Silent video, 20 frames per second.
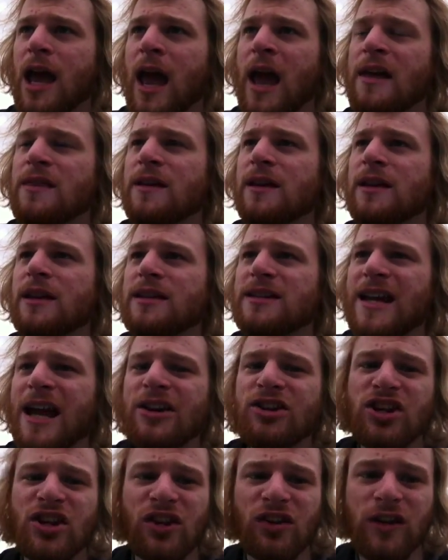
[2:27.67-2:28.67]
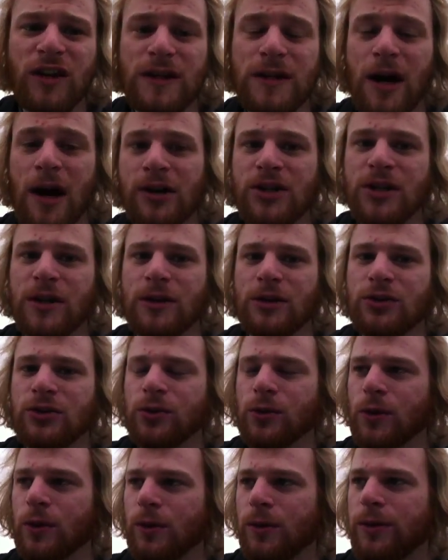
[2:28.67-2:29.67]
and then intentionally dodging the
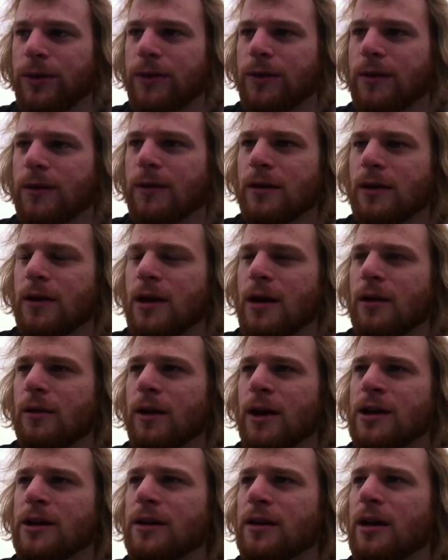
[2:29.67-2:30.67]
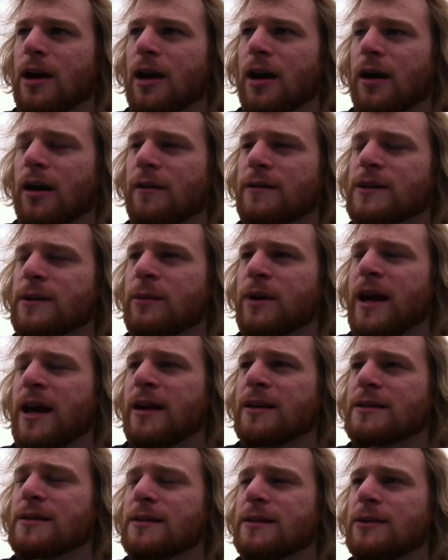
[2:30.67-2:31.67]
truth. Like, if someone
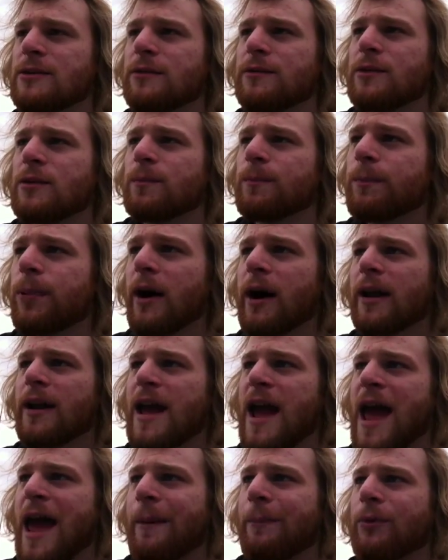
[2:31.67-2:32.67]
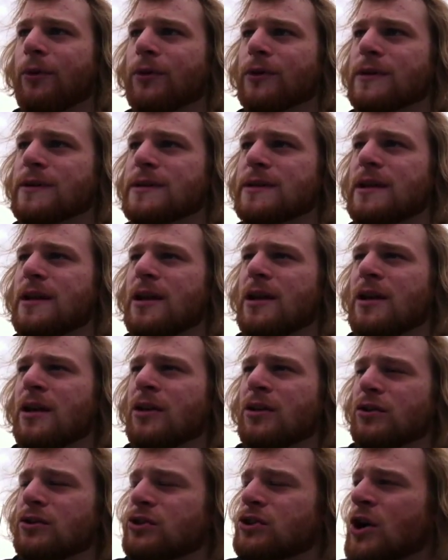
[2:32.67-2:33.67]
asks you if you bought apples,
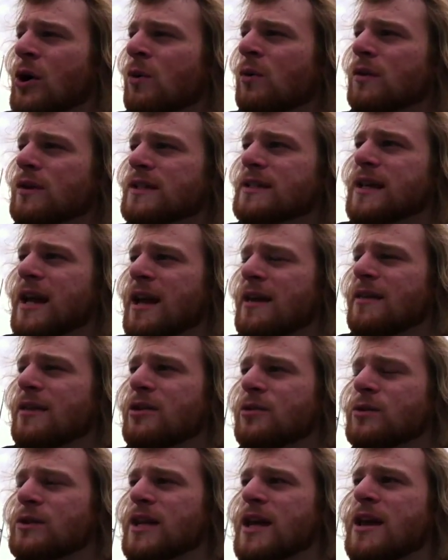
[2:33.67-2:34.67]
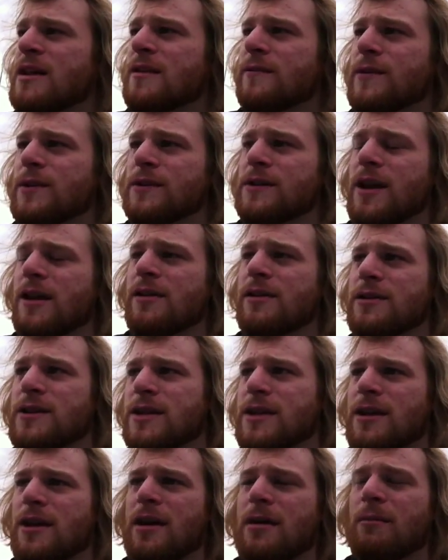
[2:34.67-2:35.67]
don't say that you did if you
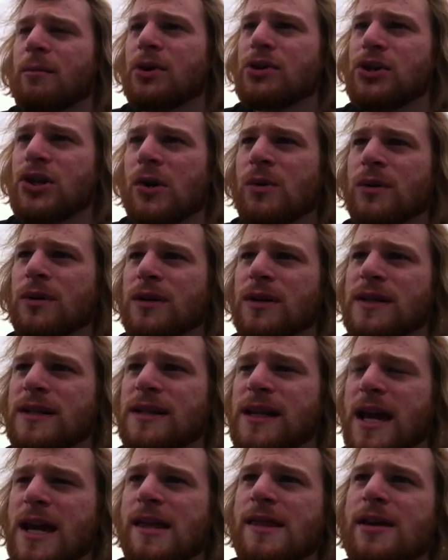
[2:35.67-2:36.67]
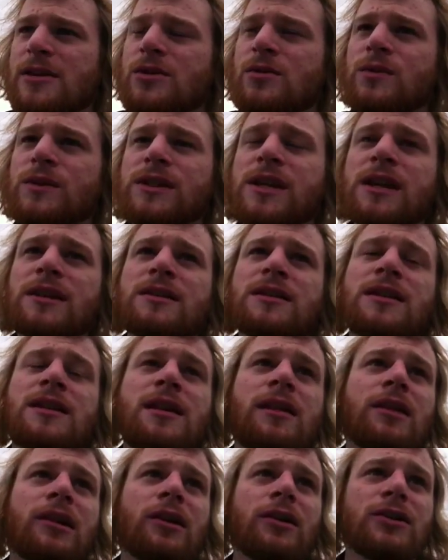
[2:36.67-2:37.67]
didn't, but don't say that you didn't
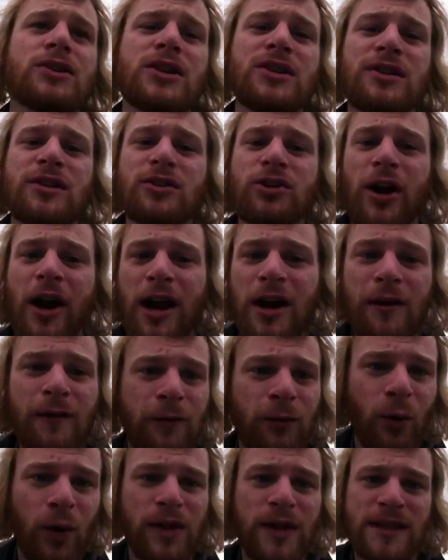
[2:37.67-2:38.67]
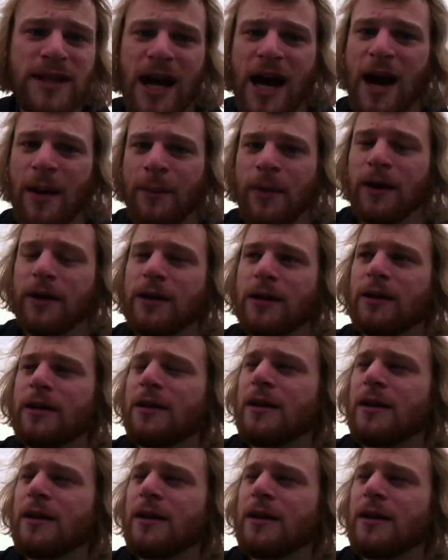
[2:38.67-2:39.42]
either. Just try and avoid the topic